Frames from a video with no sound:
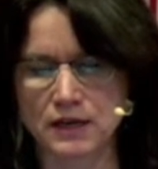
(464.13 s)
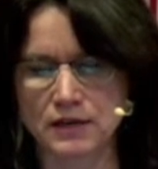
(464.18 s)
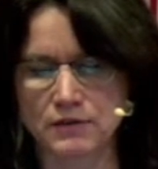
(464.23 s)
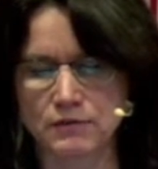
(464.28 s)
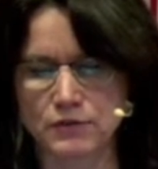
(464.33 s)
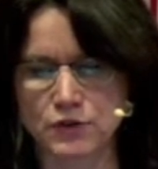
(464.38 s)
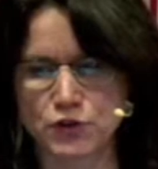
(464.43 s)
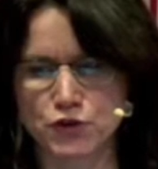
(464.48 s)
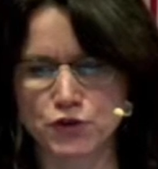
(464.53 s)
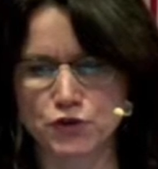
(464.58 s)

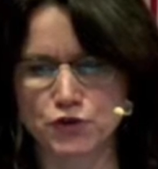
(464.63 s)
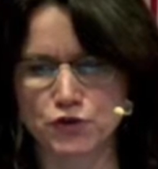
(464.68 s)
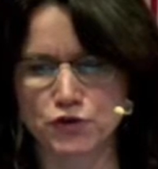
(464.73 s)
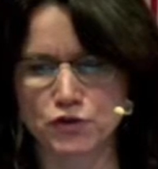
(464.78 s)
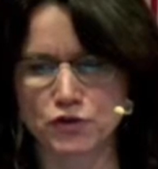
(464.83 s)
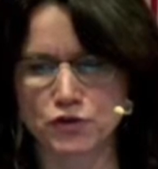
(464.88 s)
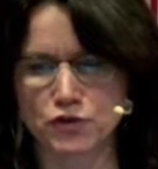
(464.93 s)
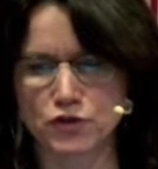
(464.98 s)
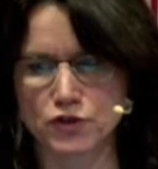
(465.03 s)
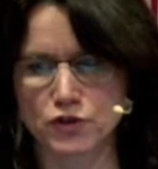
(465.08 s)
which
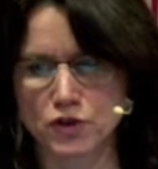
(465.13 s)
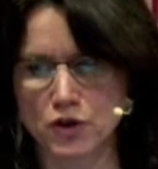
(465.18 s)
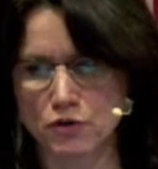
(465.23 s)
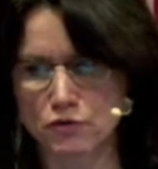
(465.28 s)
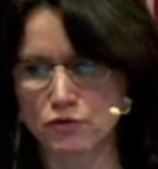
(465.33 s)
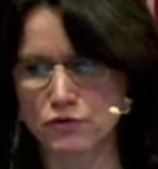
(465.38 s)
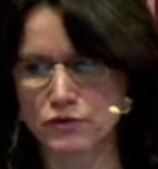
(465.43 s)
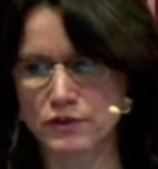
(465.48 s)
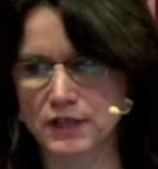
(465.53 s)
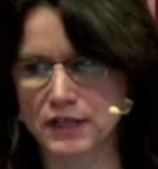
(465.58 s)

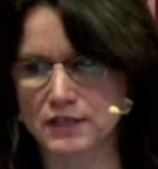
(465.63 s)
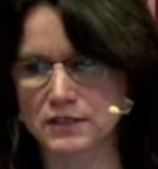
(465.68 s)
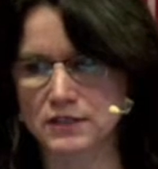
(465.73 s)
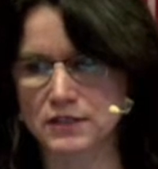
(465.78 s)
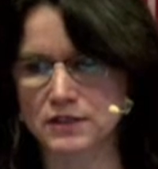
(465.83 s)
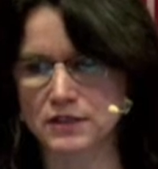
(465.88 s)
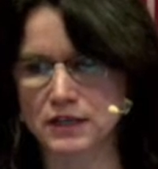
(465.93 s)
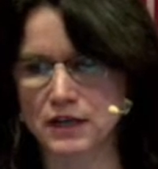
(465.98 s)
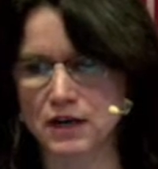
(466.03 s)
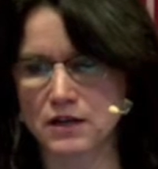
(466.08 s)
showed that
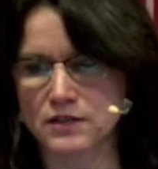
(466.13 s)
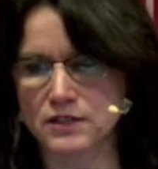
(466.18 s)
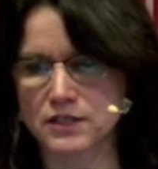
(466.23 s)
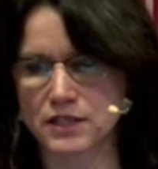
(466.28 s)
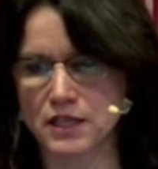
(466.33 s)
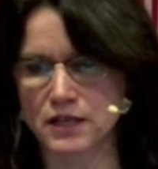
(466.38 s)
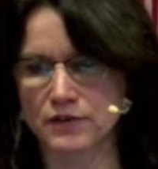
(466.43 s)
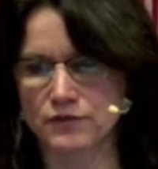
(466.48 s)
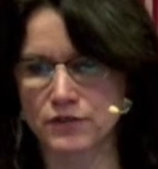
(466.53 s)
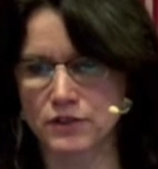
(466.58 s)
in the last
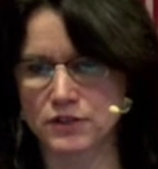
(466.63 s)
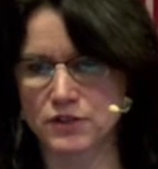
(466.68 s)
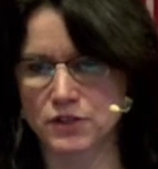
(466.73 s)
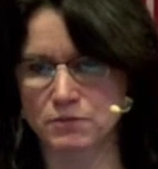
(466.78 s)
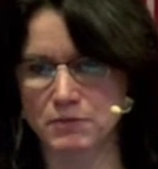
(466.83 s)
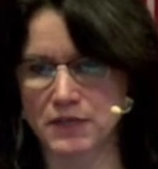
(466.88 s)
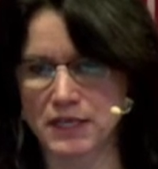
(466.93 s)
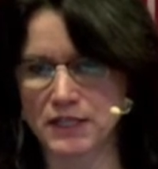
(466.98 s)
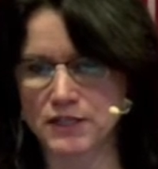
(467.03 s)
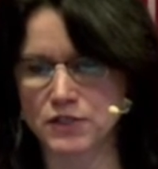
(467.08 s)
year of the
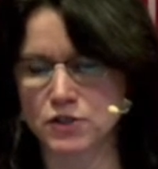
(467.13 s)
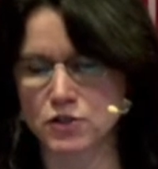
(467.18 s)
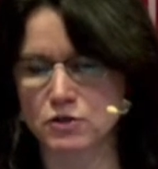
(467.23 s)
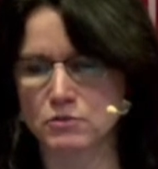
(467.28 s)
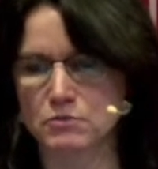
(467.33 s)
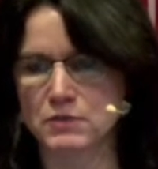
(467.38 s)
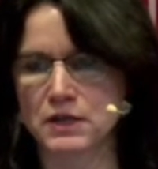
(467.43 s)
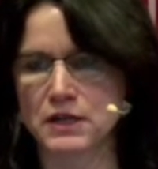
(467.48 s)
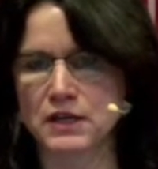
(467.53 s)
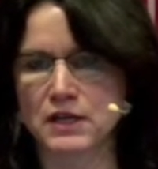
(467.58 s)

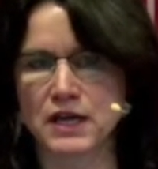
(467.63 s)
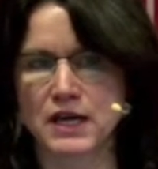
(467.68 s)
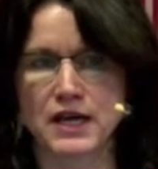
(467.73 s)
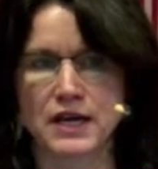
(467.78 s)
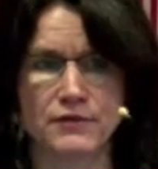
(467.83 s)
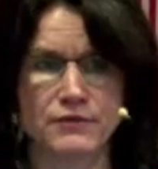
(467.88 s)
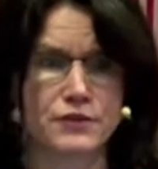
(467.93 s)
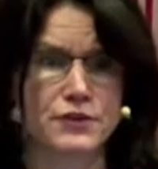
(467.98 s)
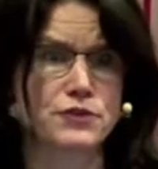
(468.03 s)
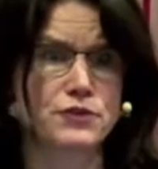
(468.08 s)
gymnasium,
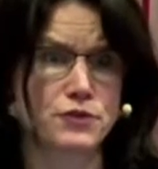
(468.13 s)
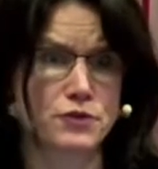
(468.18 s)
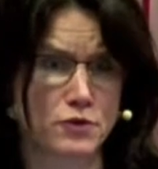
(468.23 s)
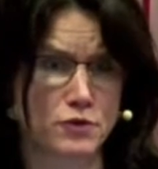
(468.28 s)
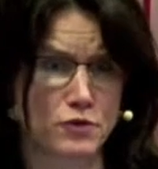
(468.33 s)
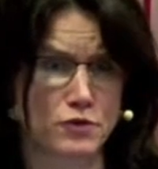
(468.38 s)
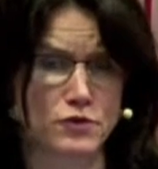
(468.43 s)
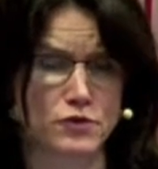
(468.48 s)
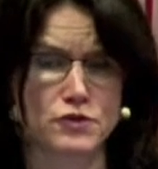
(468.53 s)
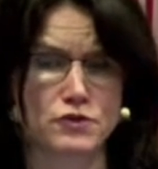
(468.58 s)
every
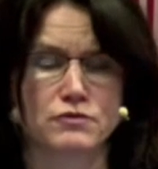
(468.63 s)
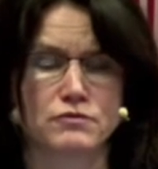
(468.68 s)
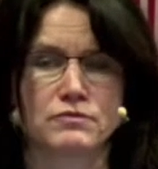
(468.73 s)
third